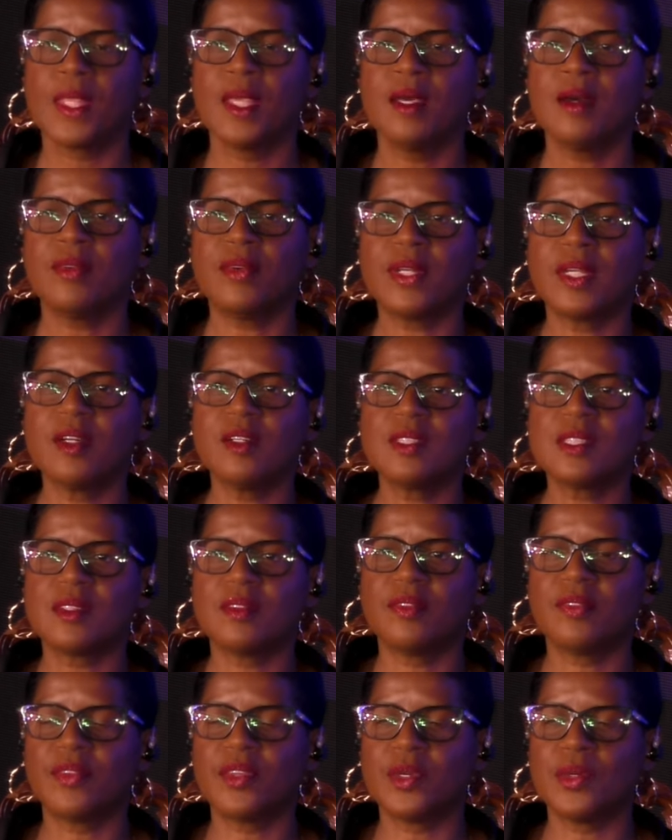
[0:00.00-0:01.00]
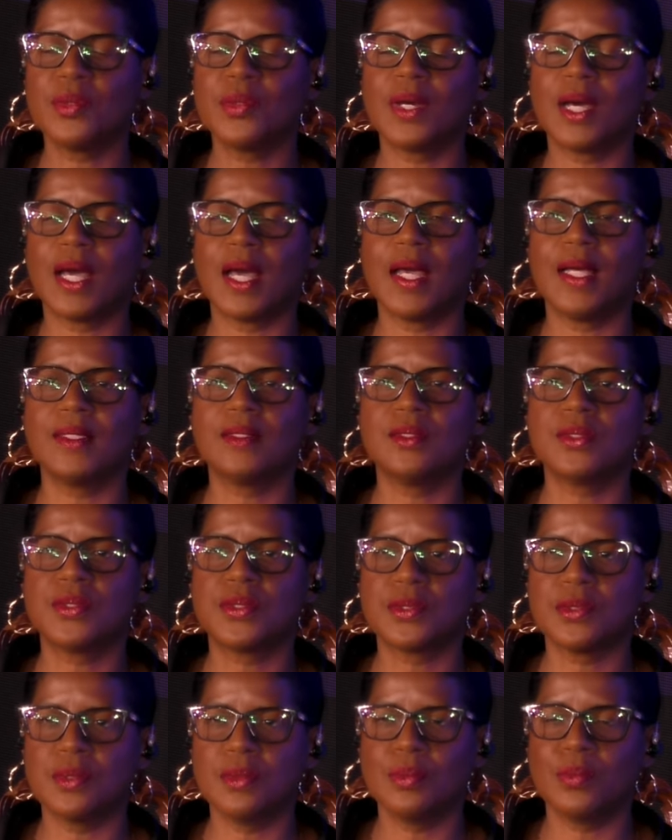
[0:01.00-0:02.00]
For those of you on
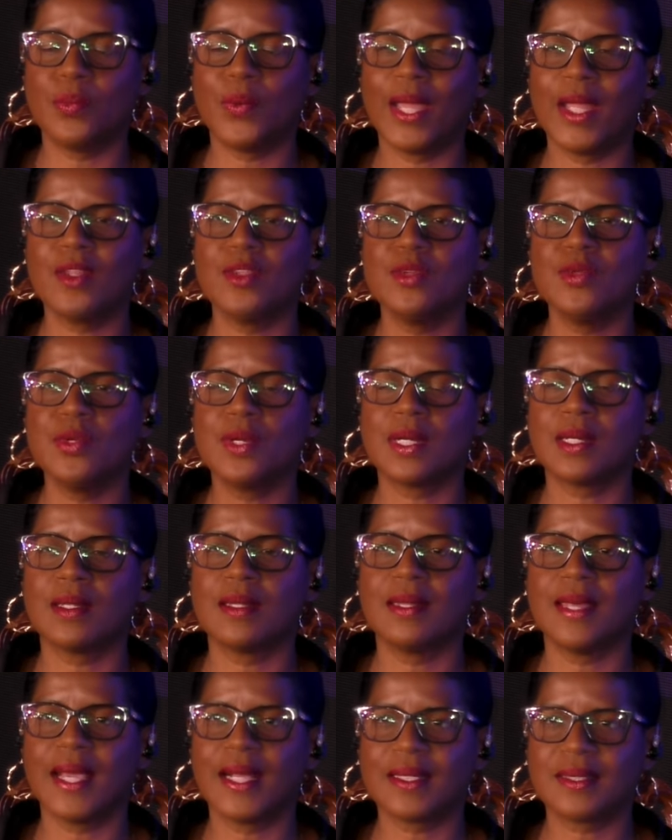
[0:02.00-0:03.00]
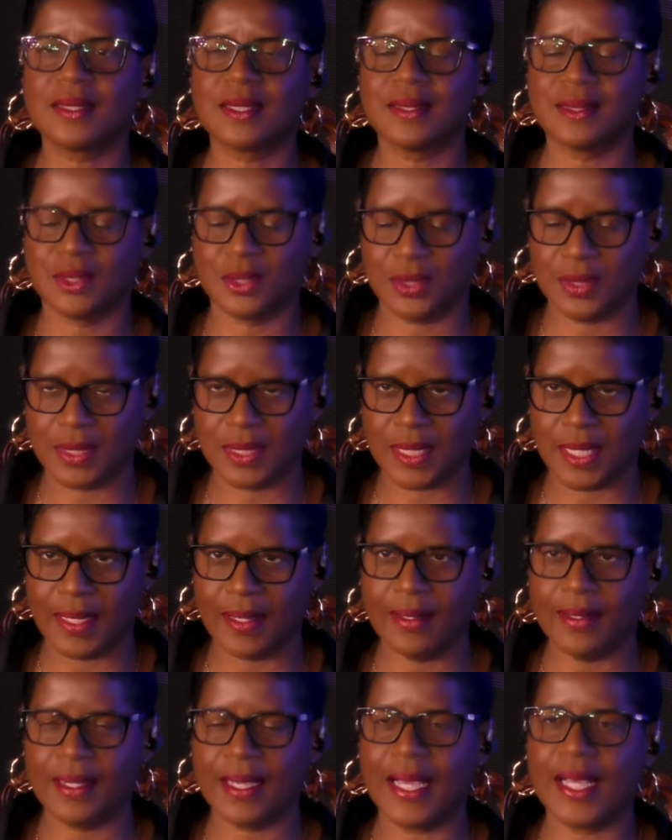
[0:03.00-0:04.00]
Zoom, when you connect
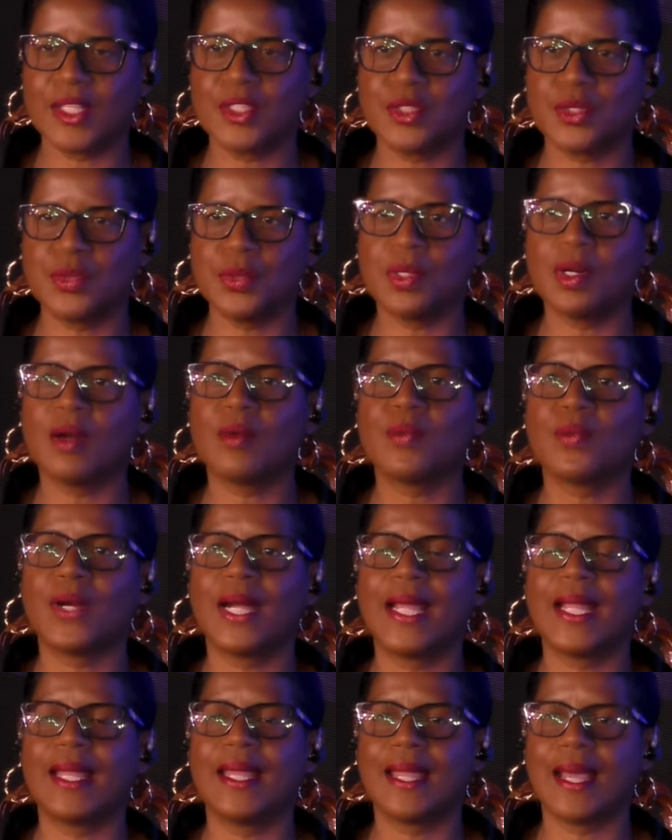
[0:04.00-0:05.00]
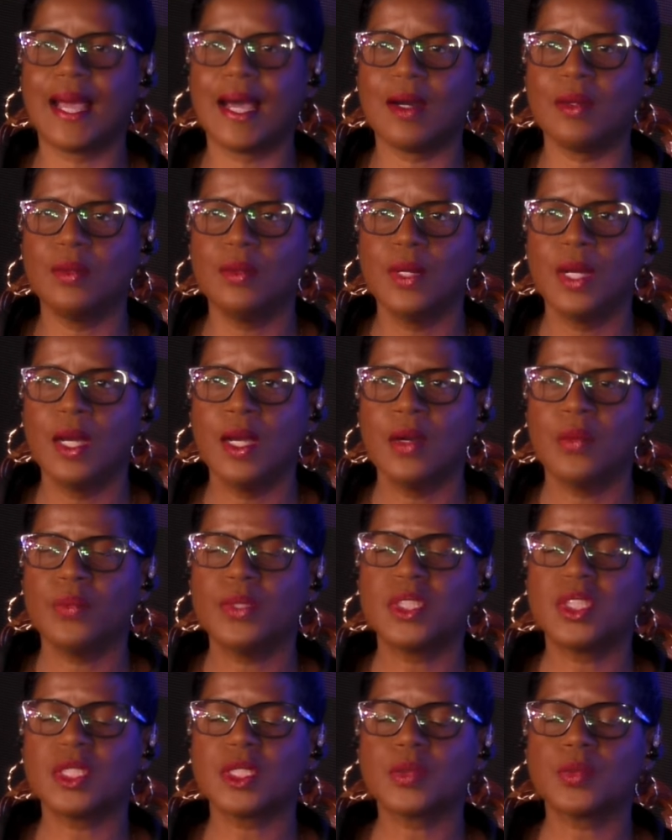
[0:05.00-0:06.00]
today, as you are right now, we
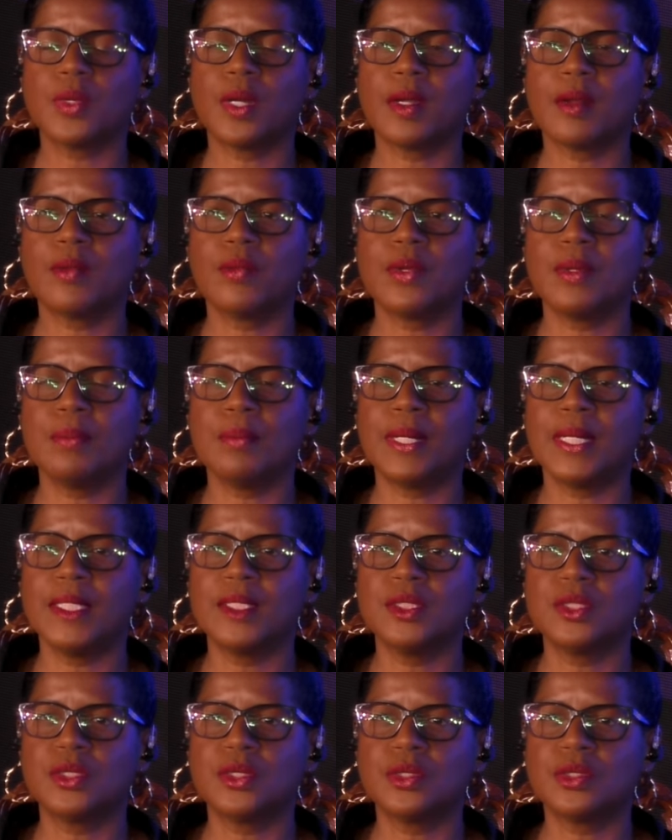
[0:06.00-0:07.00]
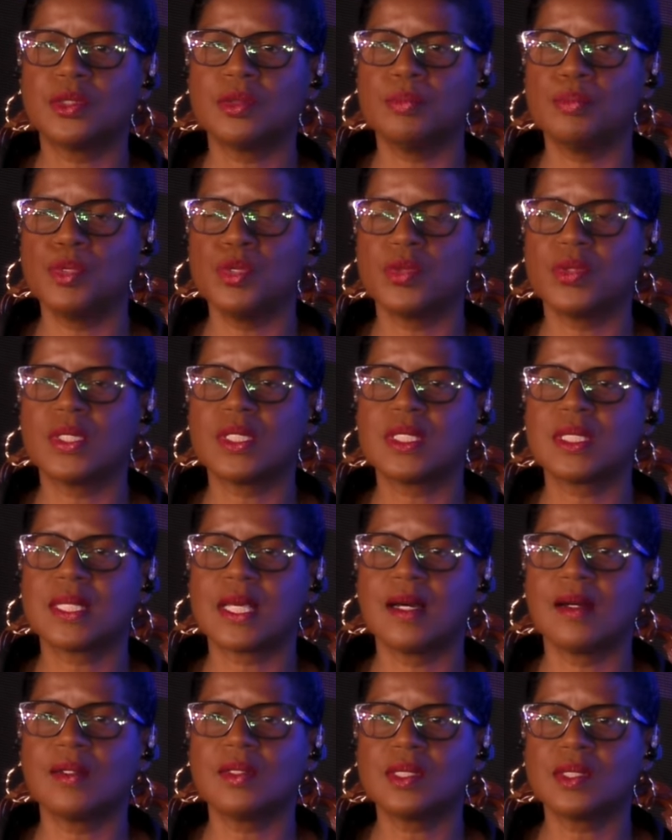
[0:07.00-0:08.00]
just want to remind you to mute the
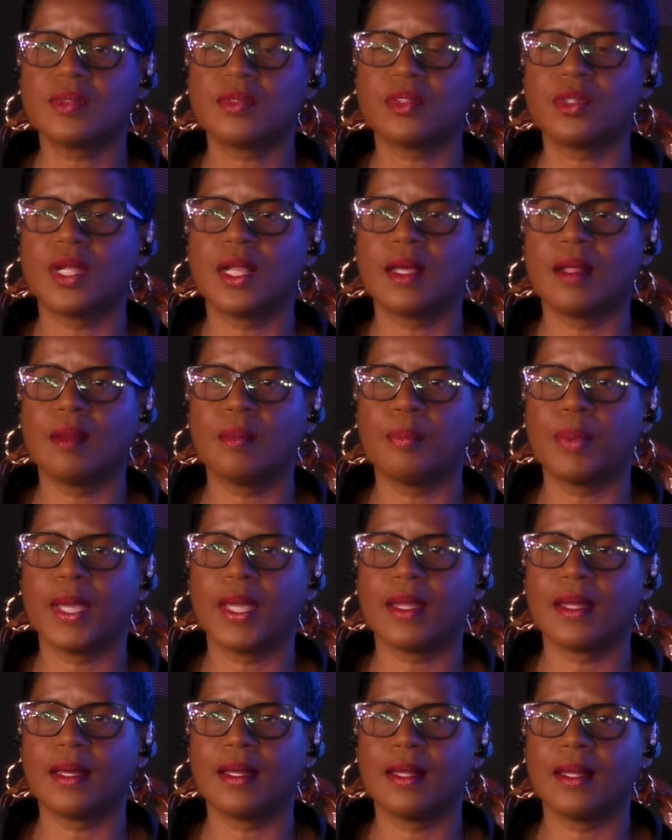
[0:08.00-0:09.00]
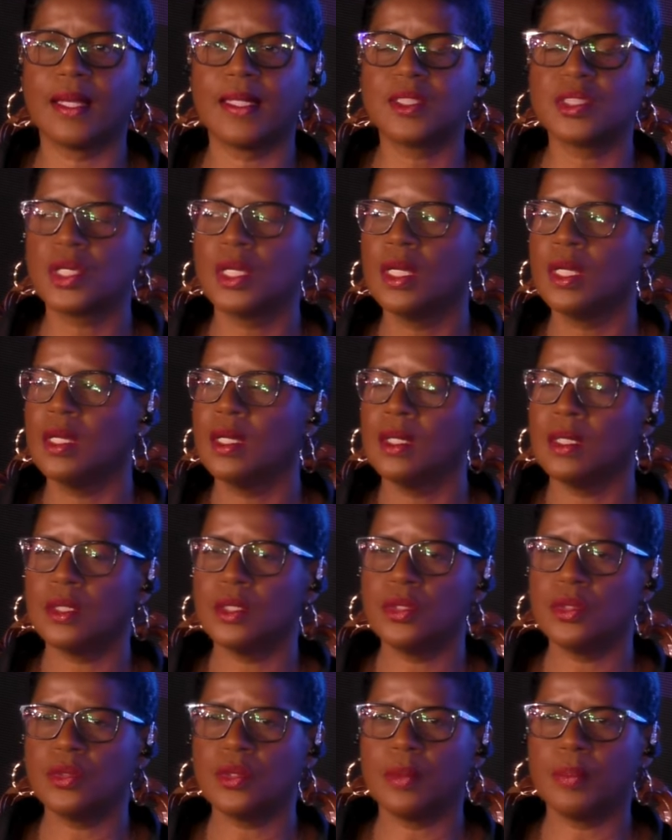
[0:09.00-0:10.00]
sounds for a little bit, unless
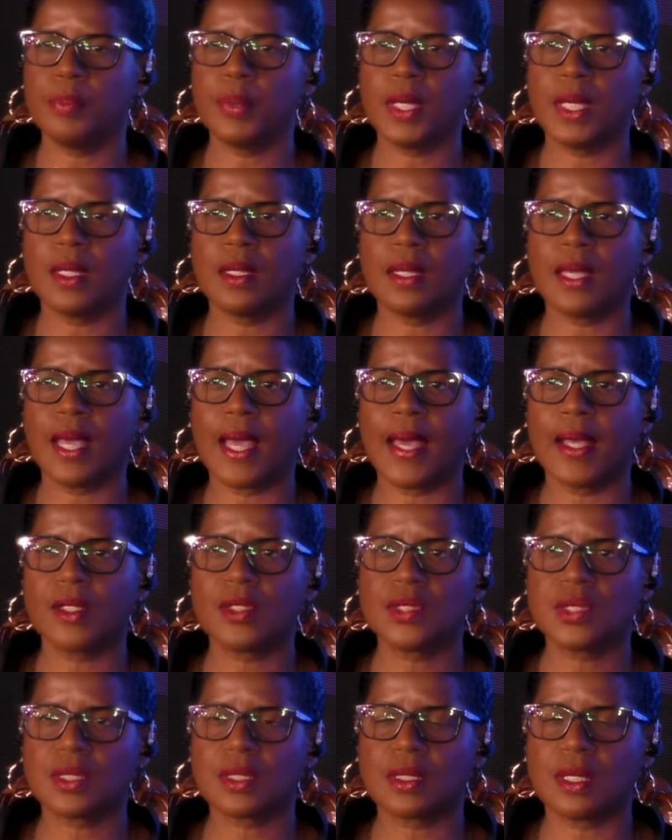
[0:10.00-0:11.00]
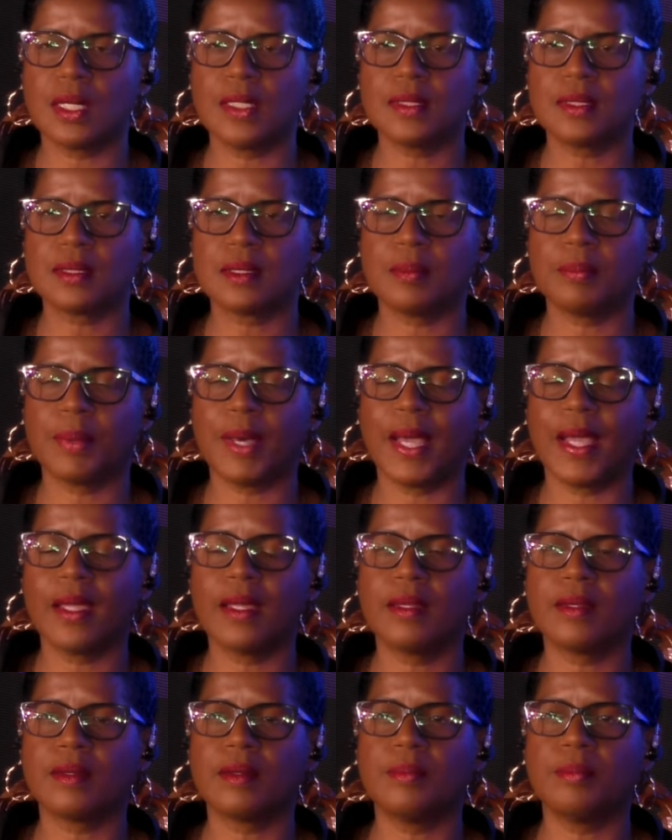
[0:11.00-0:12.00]
you are being asked by
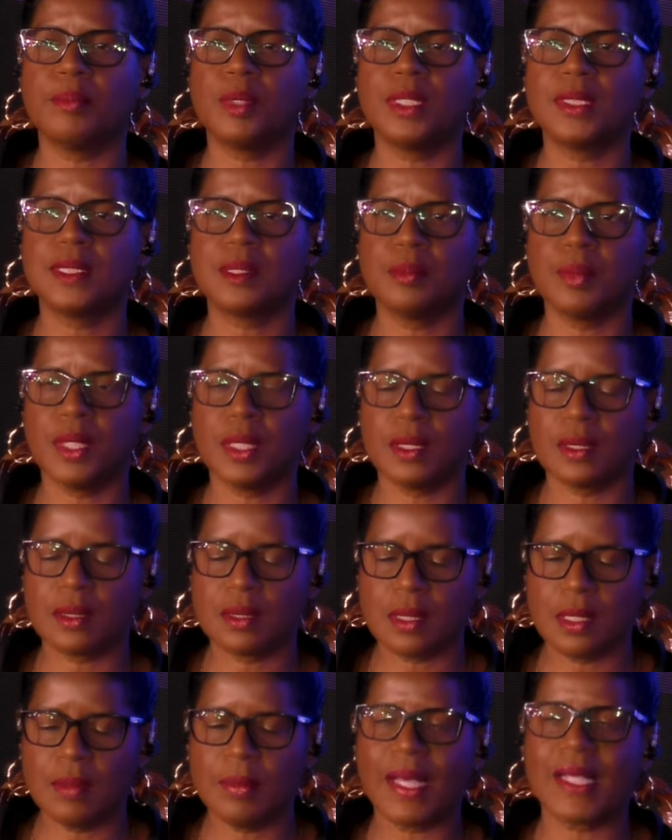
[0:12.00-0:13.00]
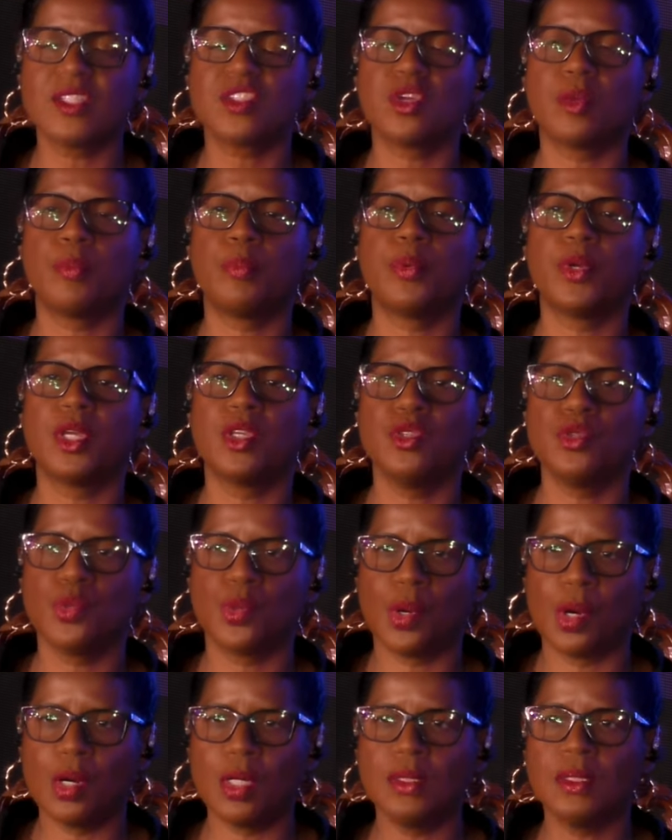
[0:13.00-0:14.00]
the multimedia team as they bring you
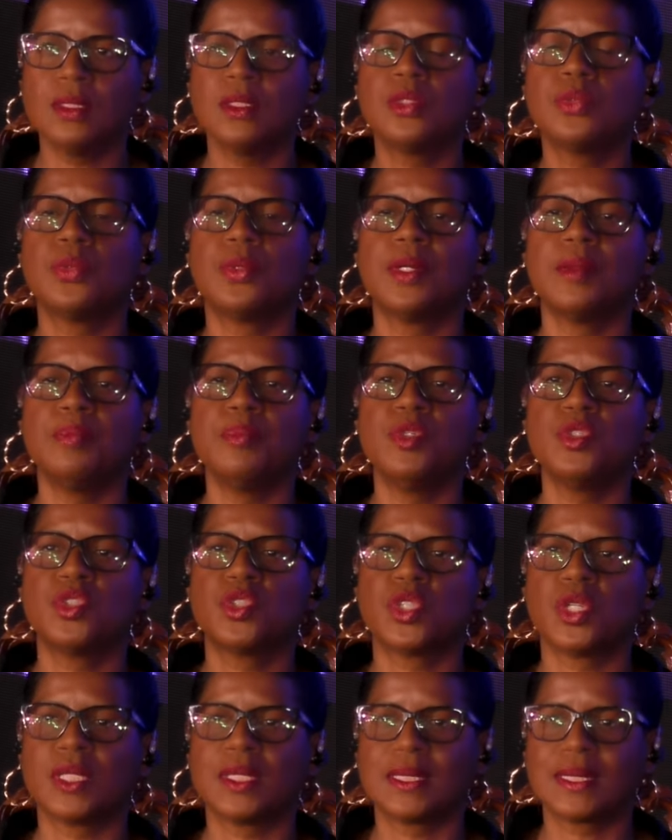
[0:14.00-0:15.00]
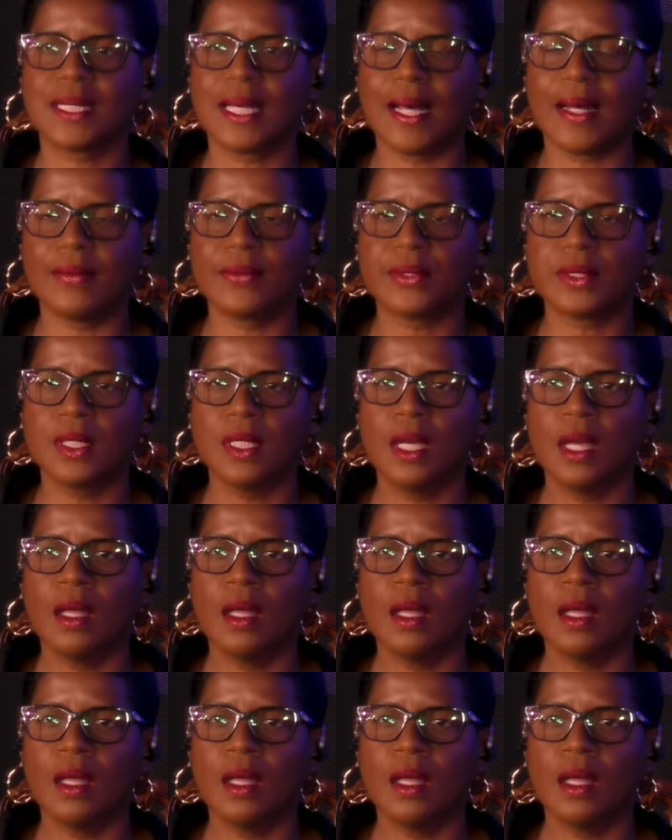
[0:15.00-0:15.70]
on to unmute yourselves.